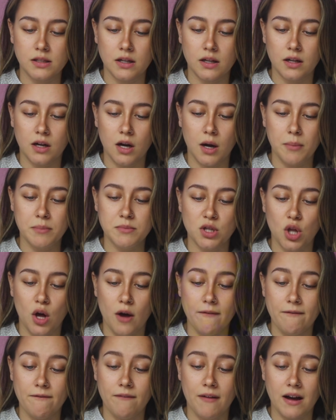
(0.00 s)
and it comes a
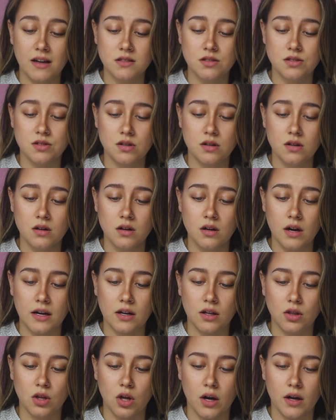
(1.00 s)
lot faster
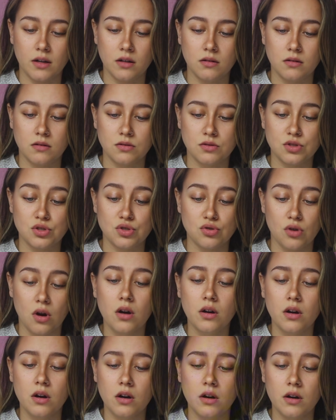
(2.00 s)
and a lot
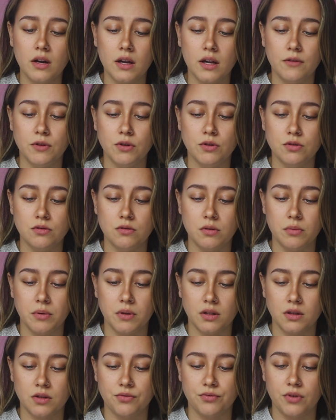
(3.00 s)
stronger if you do it with
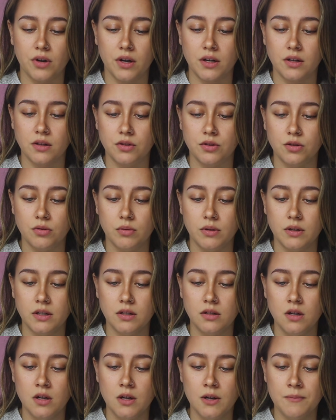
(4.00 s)
like the fine glitter
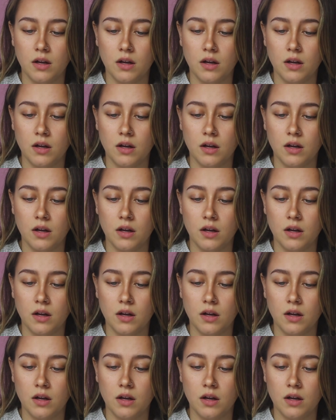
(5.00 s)
one.